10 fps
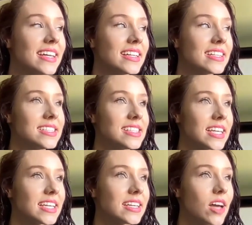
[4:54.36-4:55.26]
Let's
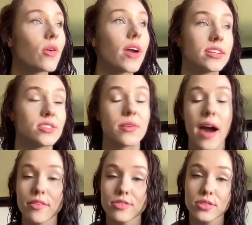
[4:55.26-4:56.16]
see. Okay, so
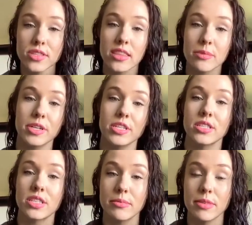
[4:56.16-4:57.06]
after you sign the purchase
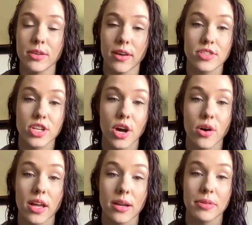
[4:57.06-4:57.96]
agreement, you have to go
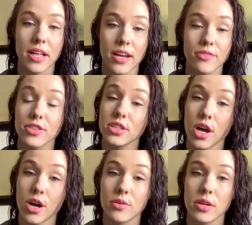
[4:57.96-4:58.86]
and apply for a
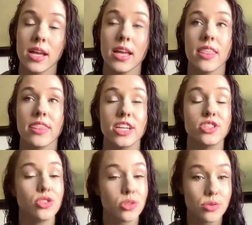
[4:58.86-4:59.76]
loan. They
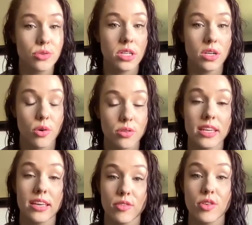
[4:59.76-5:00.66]
do only
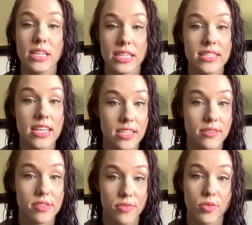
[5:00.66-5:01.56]
give you the
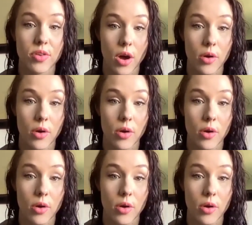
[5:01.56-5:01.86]
incentives if you go